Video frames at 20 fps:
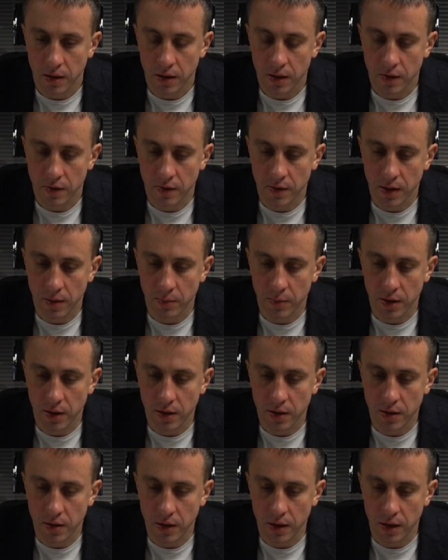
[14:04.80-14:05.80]
Somebody
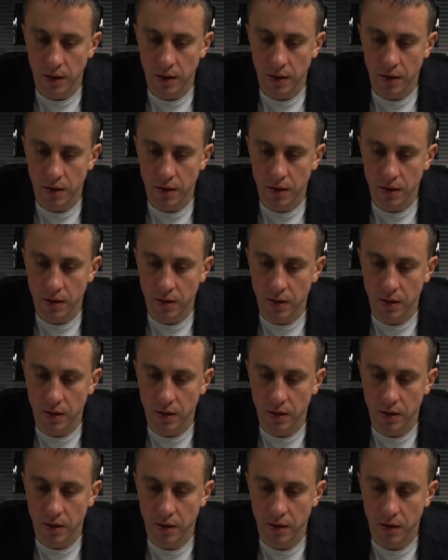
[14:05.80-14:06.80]
saying that
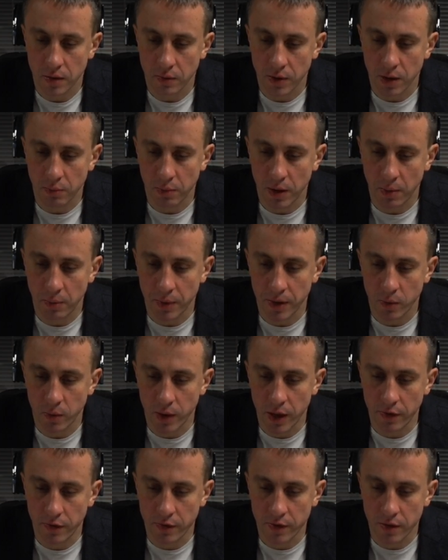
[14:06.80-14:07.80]
we are pumping
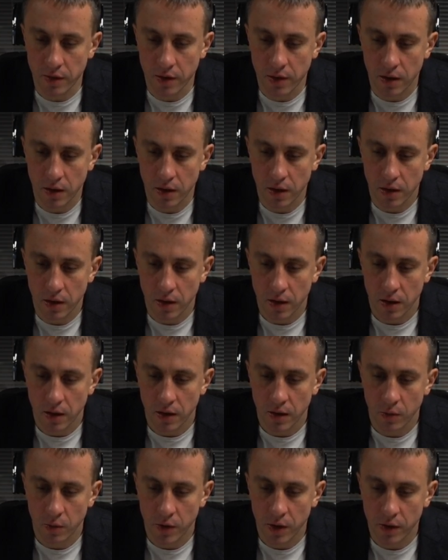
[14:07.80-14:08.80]
waves.
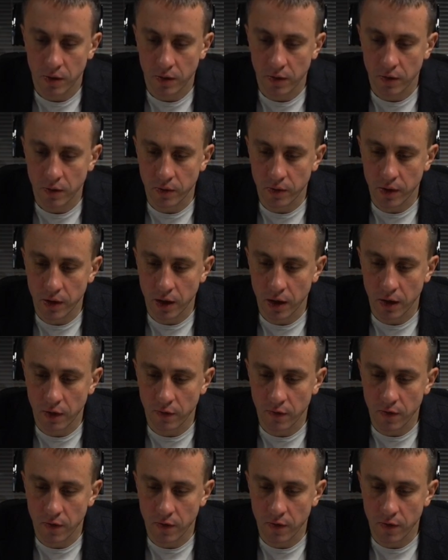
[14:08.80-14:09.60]
We are not doing that.